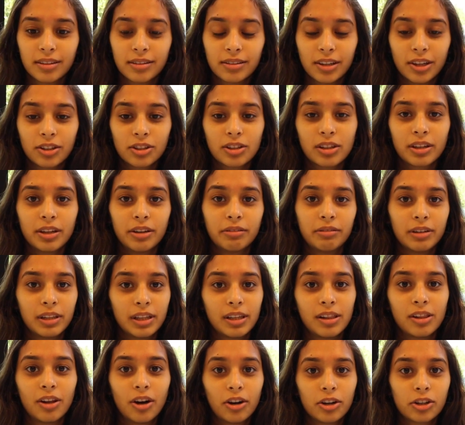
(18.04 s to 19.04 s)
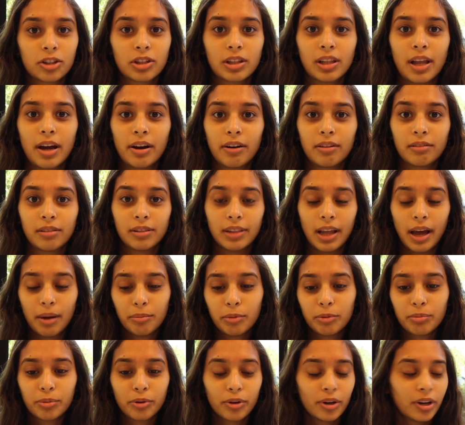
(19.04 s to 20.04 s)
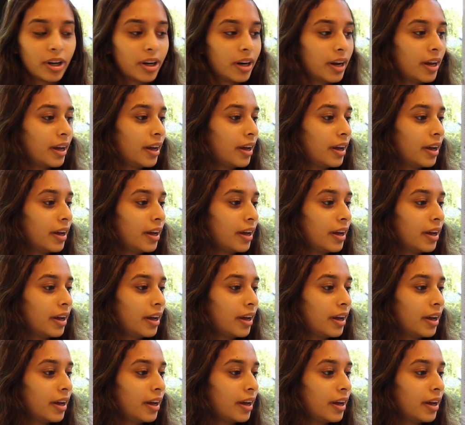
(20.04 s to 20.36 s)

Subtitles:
essentially a really large lab report.